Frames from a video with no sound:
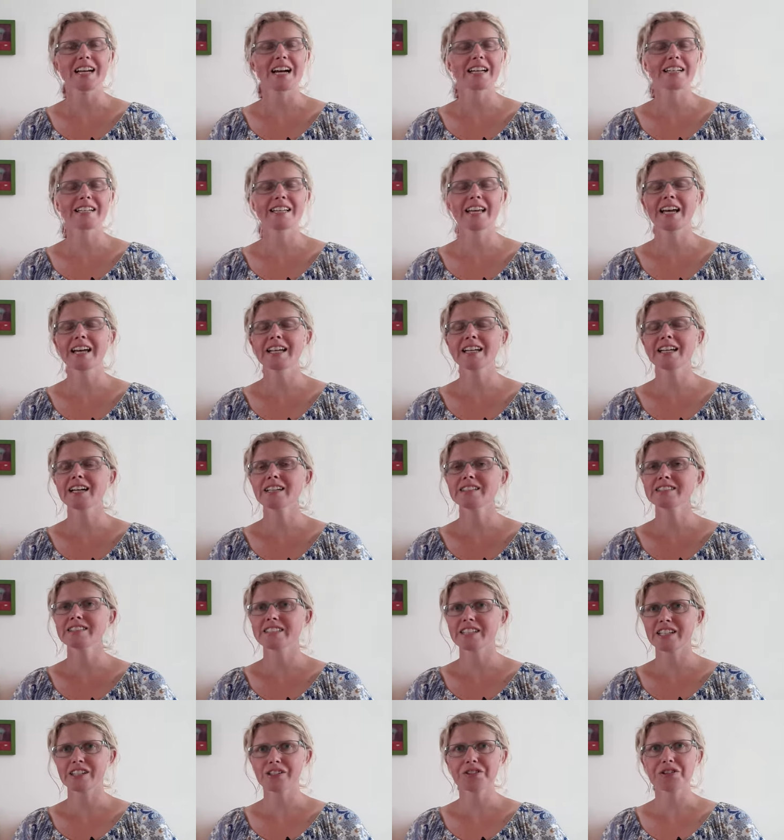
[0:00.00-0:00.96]
I
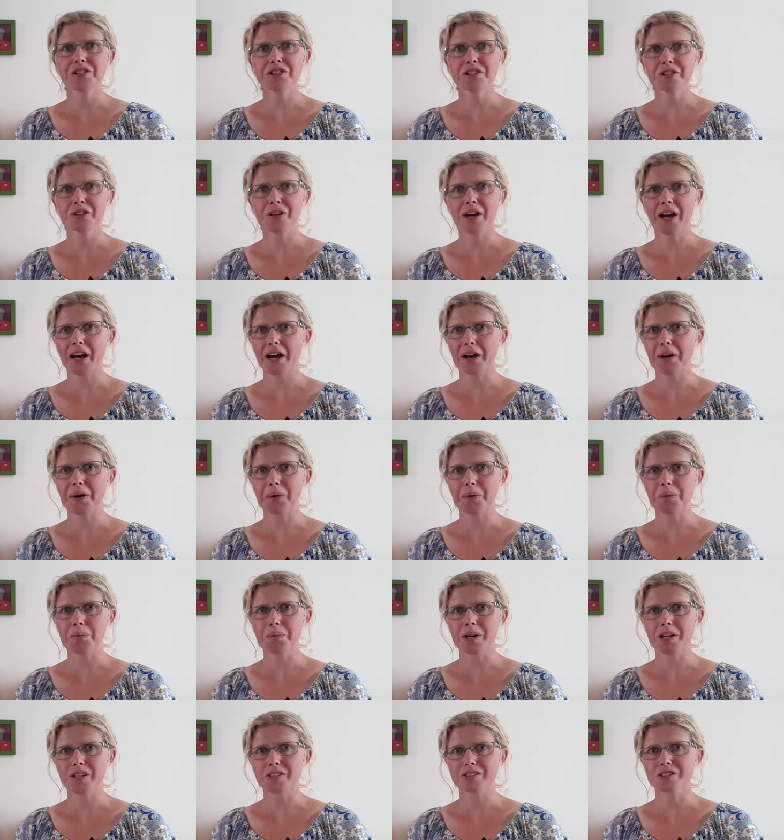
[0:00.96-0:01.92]
cannot tell you how
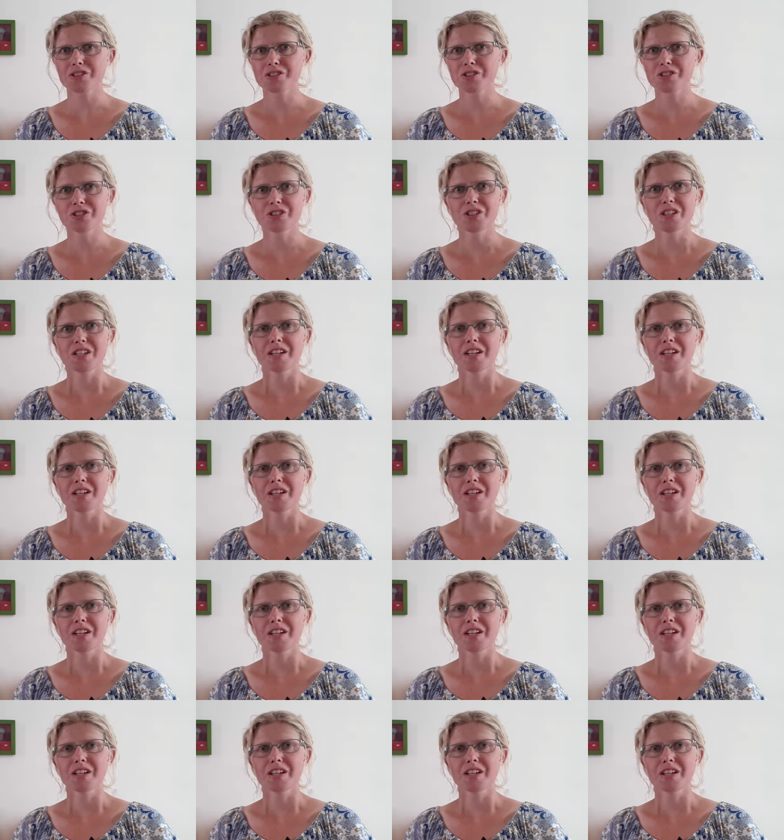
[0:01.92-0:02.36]
much